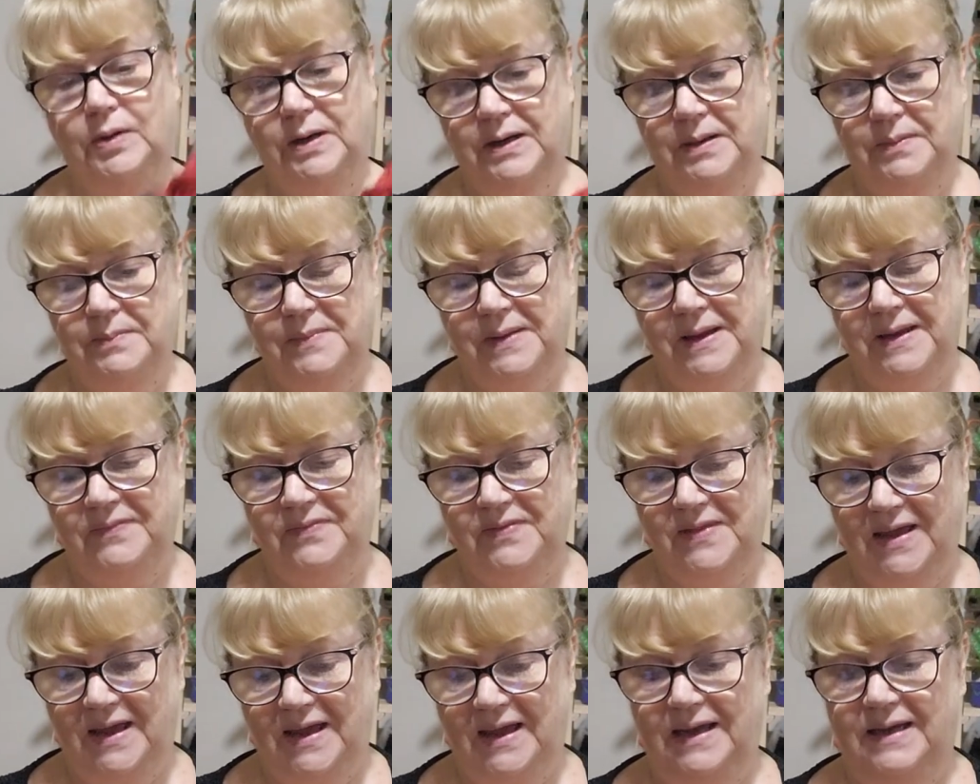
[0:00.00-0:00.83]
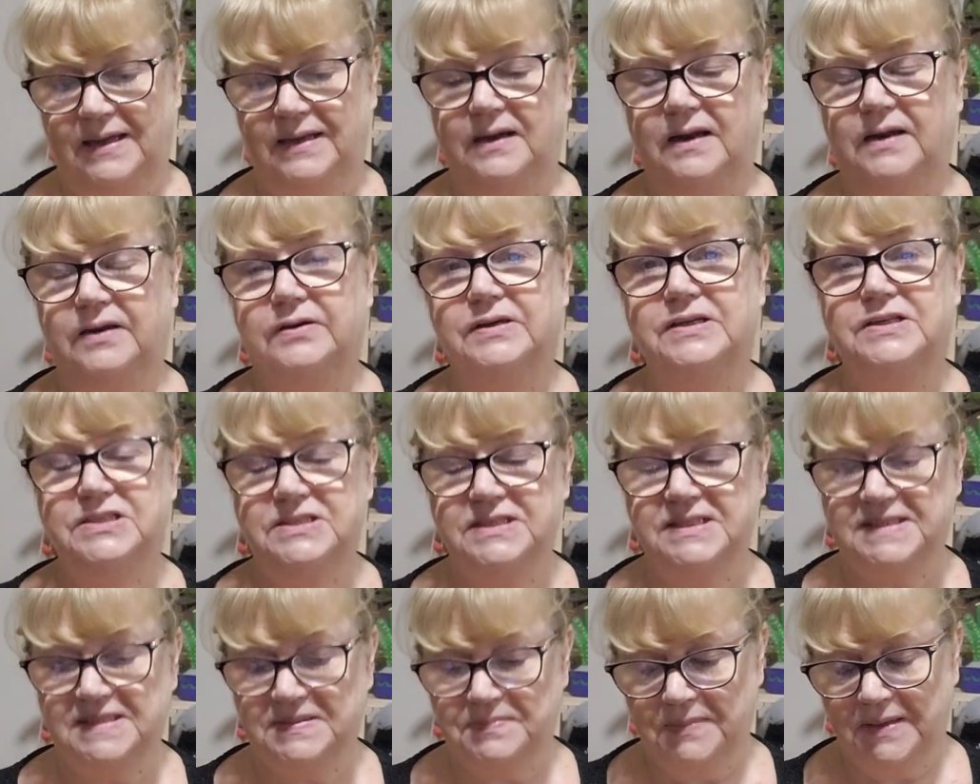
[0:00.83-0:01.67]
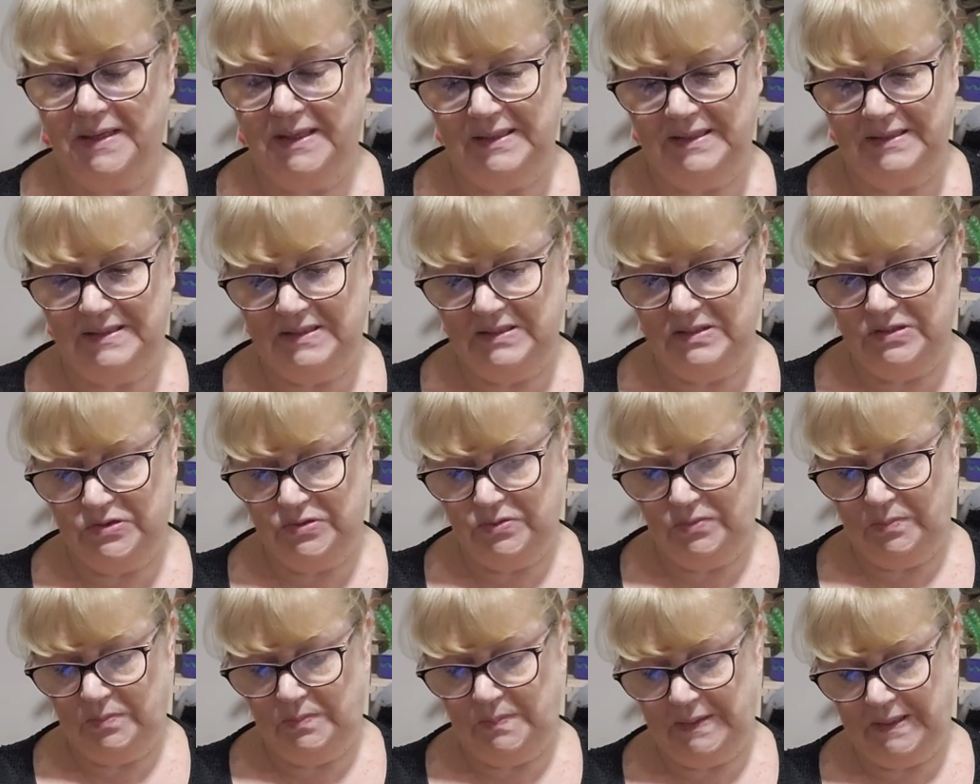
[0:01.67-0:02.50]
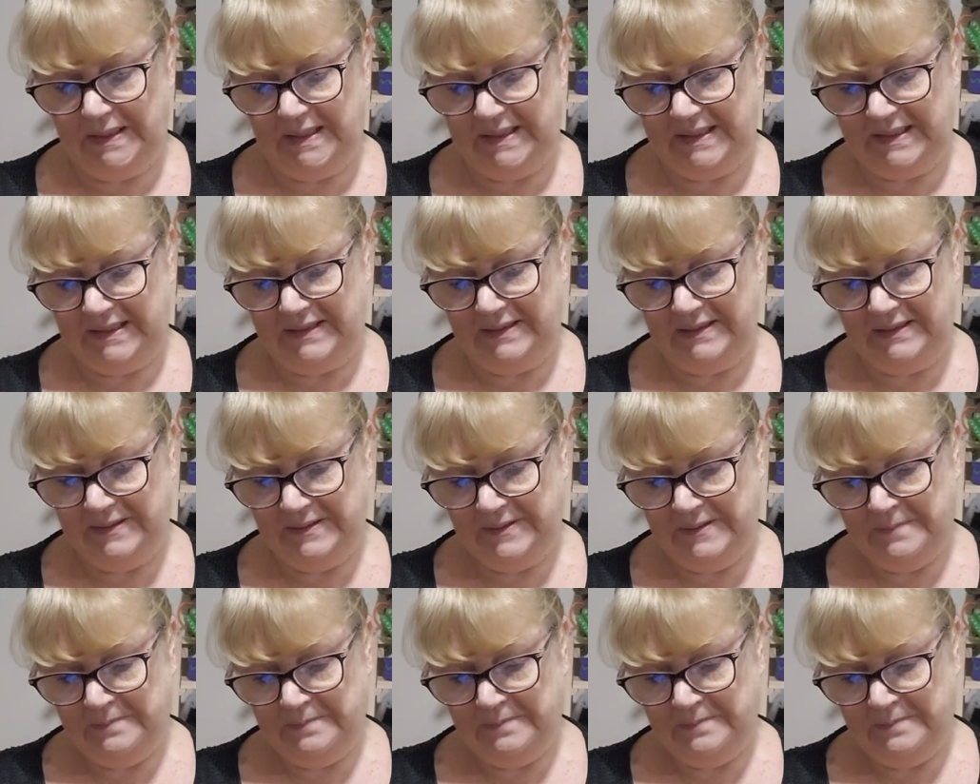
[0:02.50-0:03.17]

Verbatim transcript: when I made the hat and I just made it into a beanie.